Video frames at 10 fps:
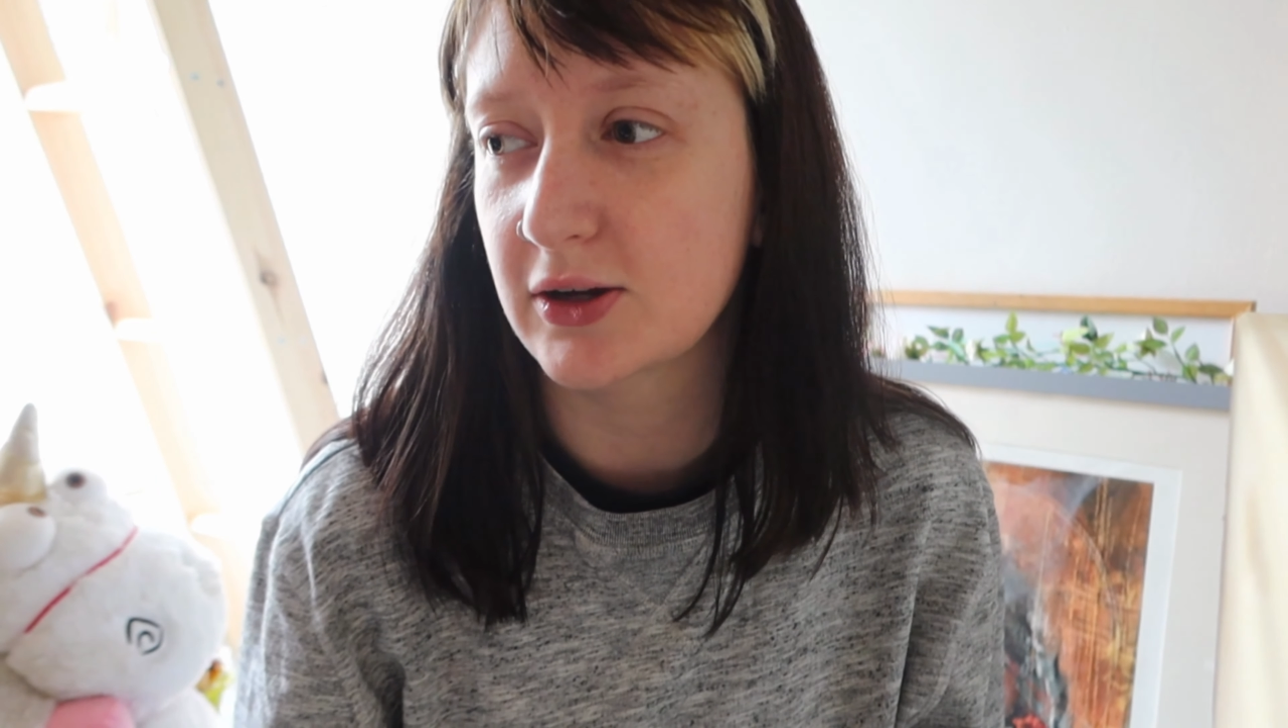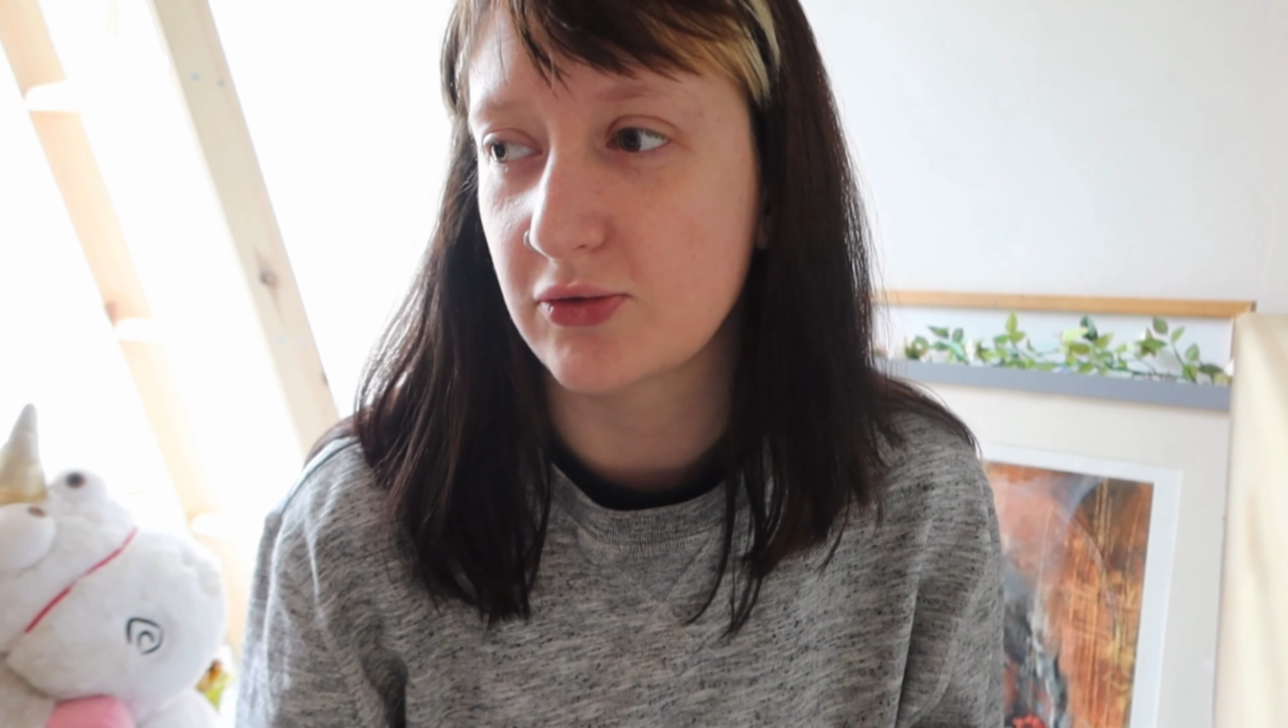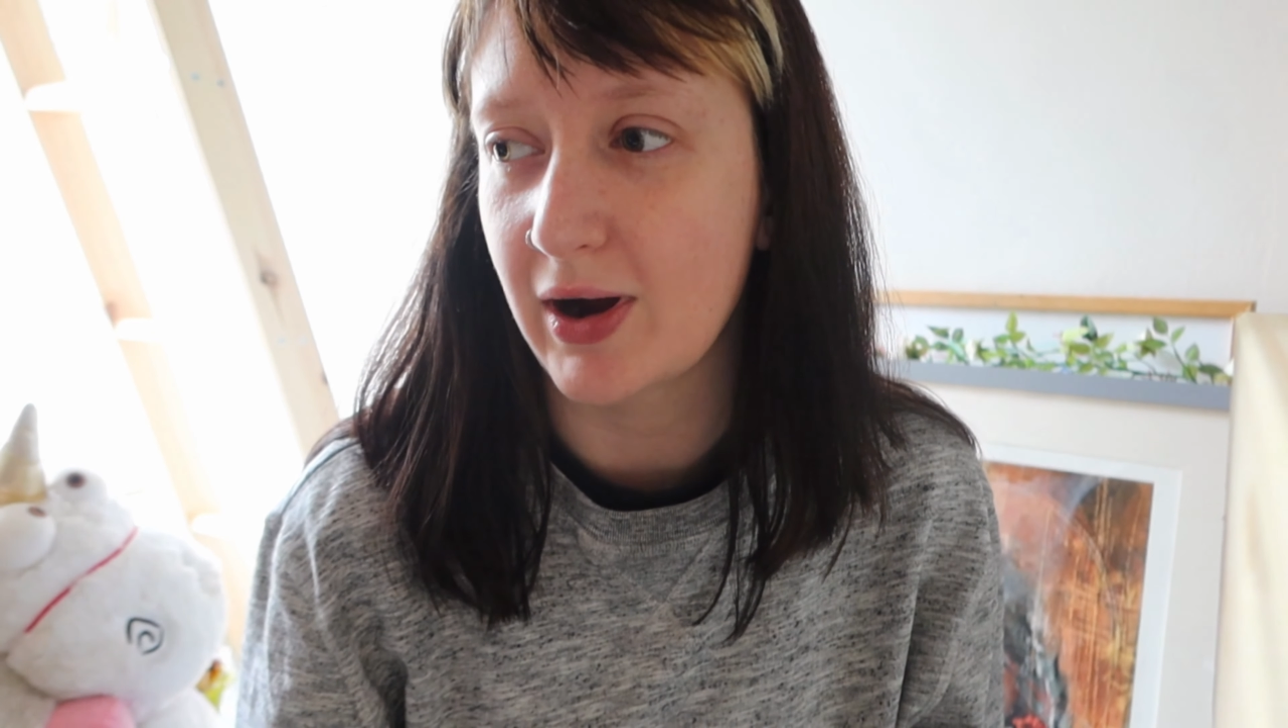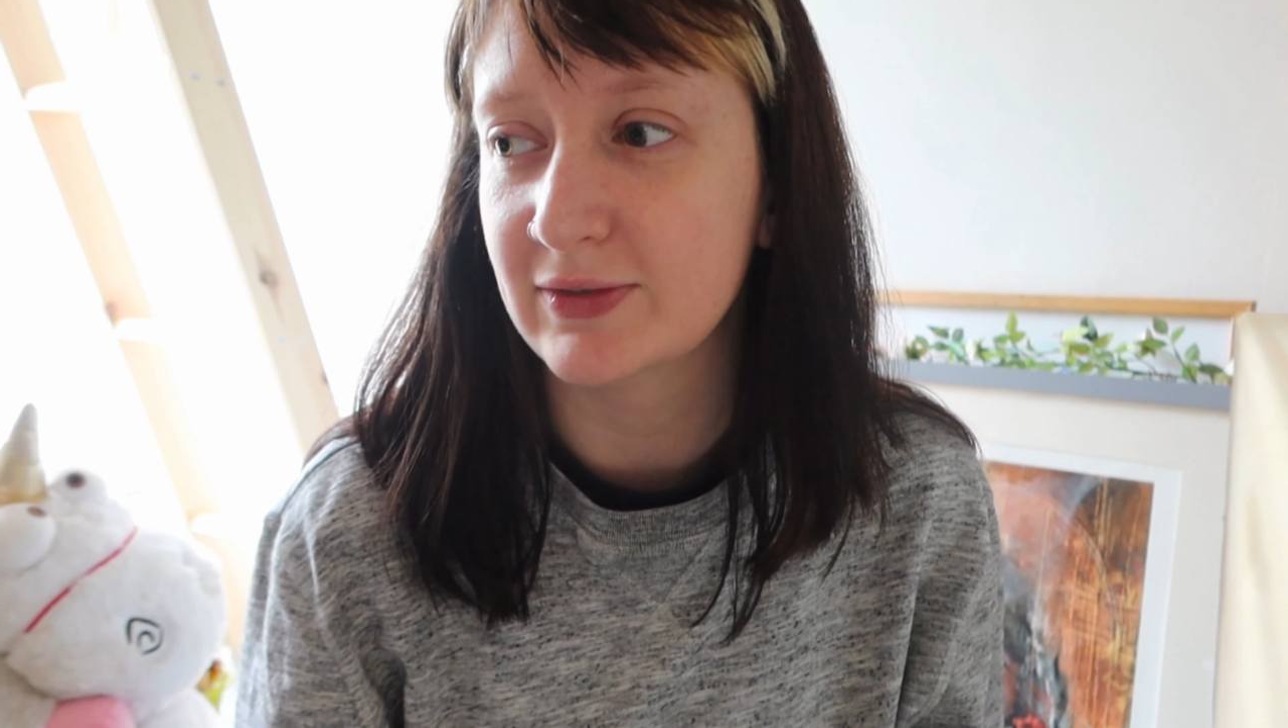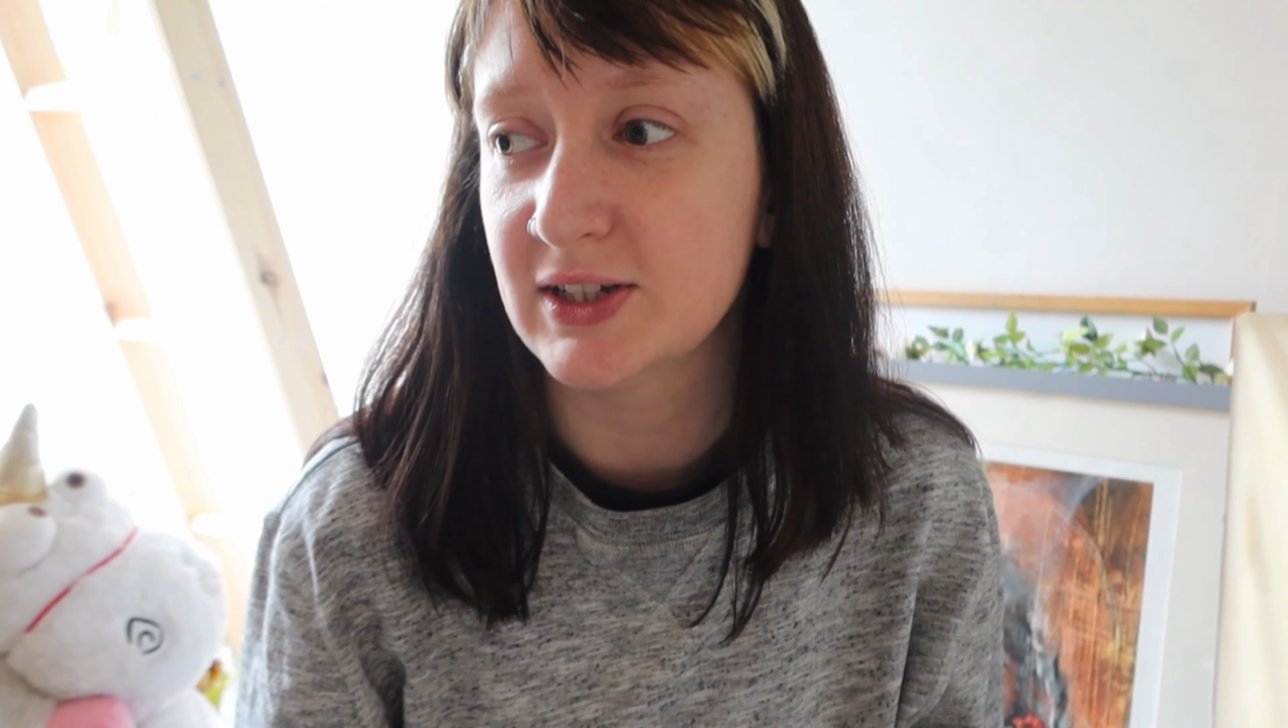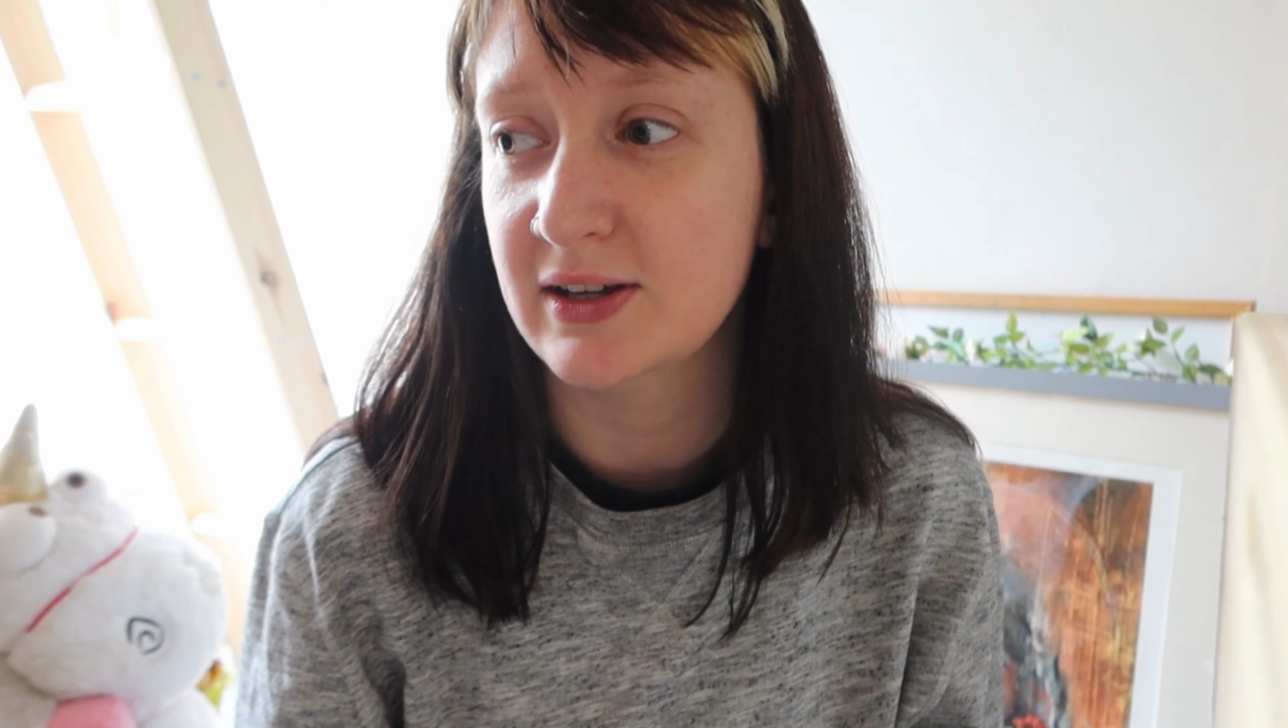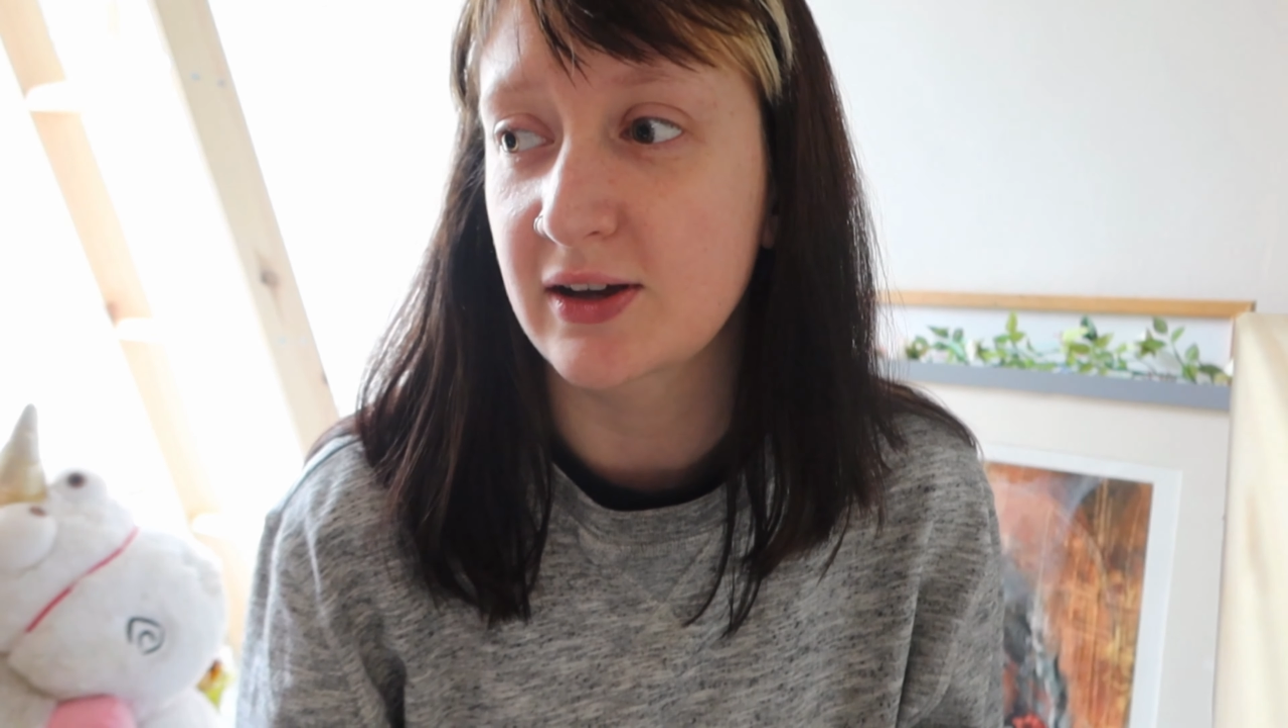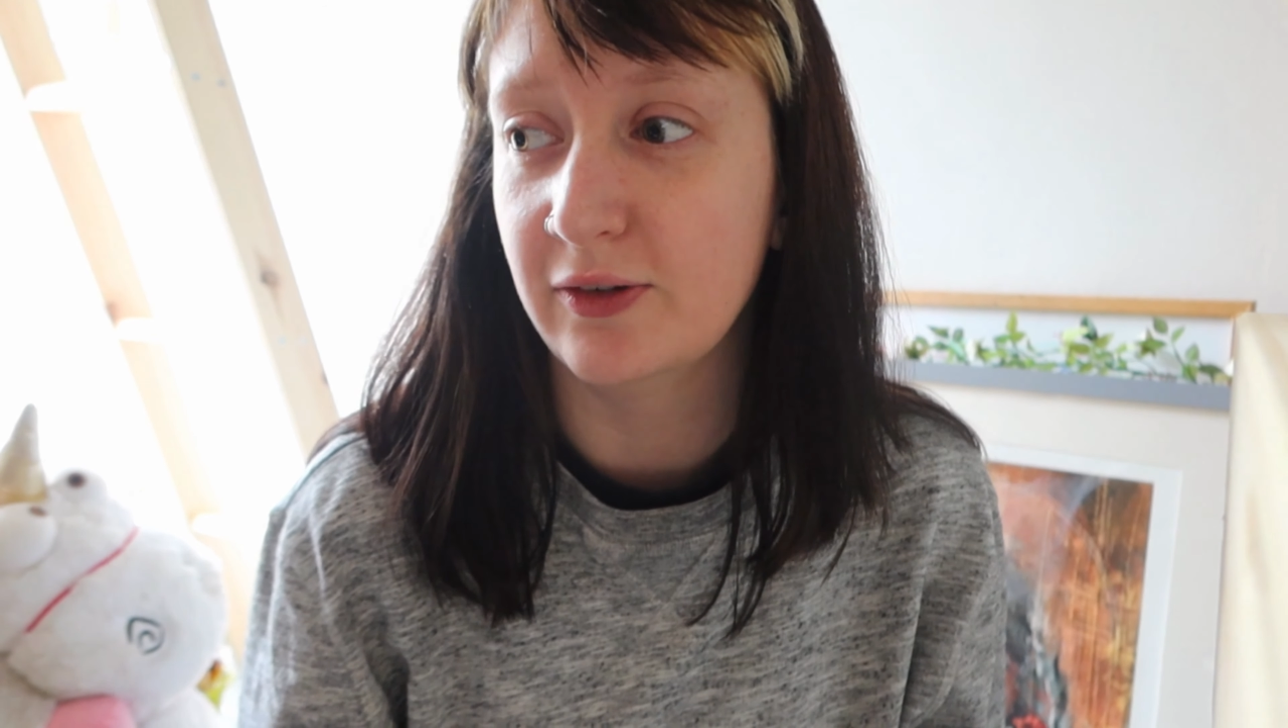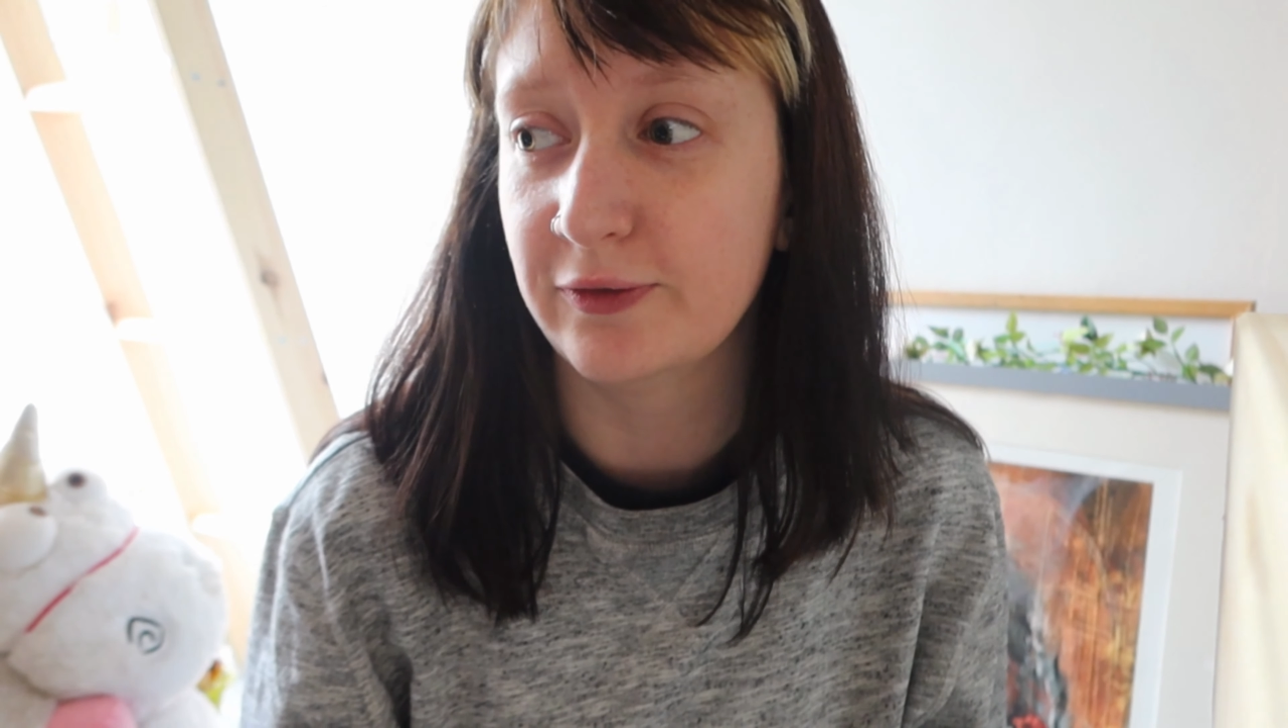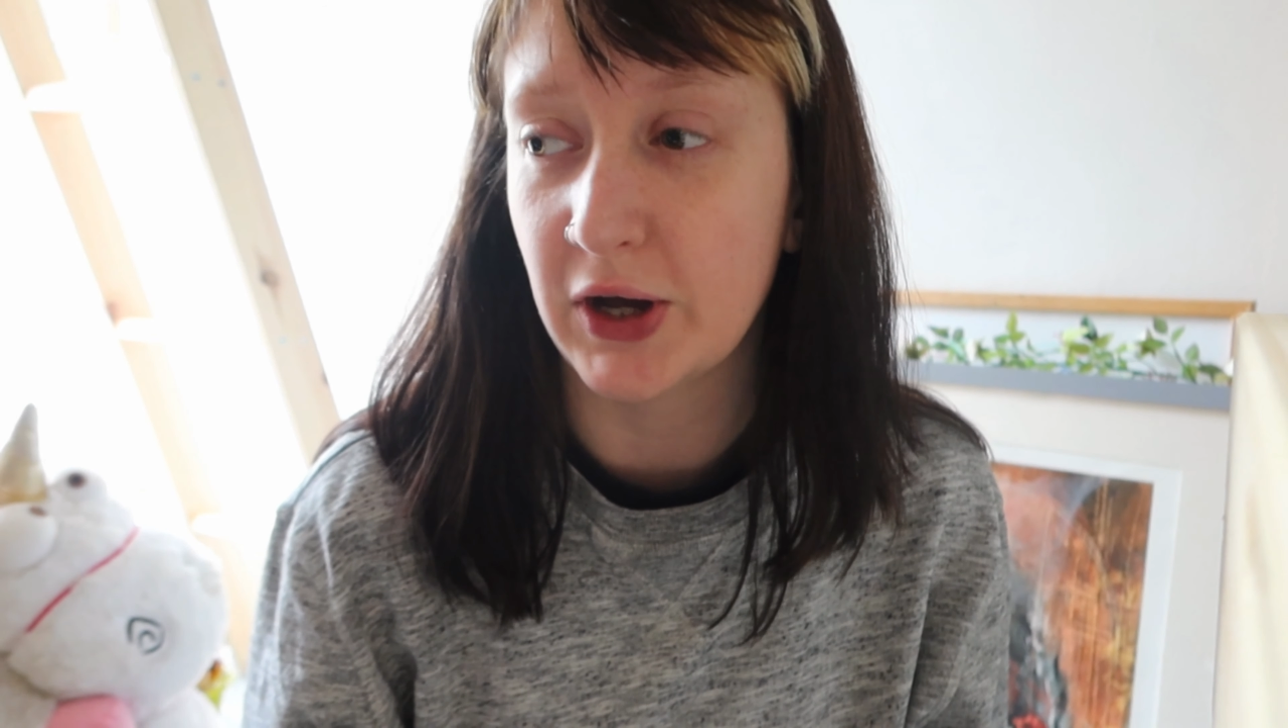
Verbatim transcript: gravity of